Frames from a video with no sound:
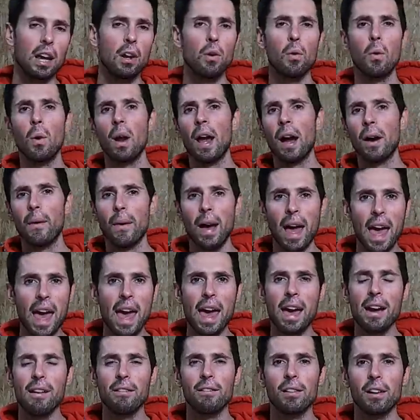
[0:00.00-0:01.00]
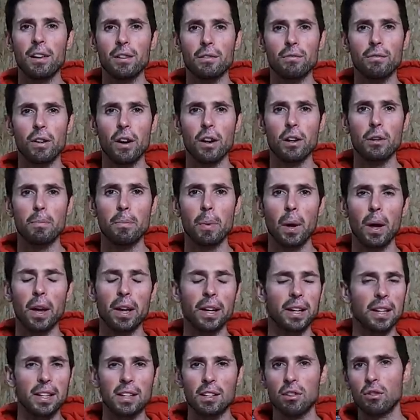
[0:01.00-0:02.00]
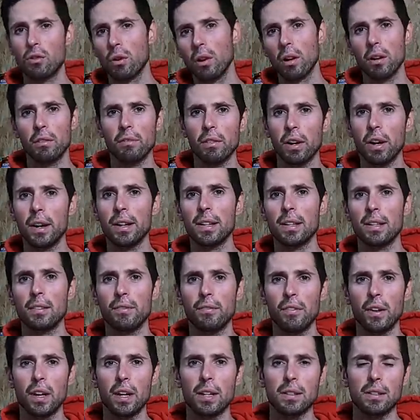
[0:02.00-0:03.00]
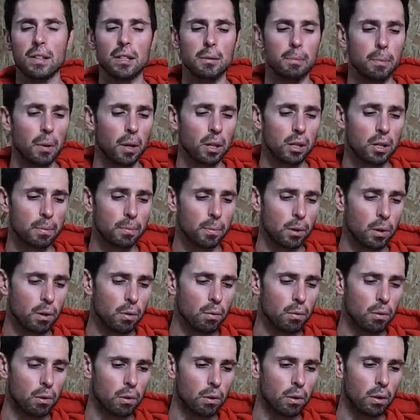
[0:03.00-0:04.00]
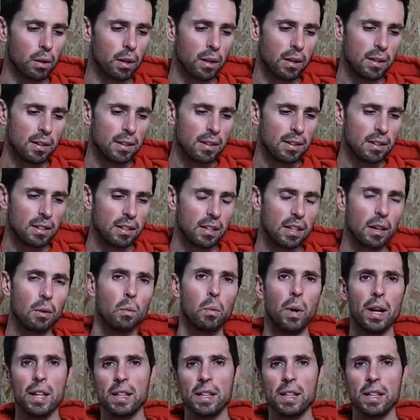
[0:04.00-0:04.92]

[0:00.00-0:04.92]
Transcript: an all-out aero road bike and you're trying to ride as fast as possible or your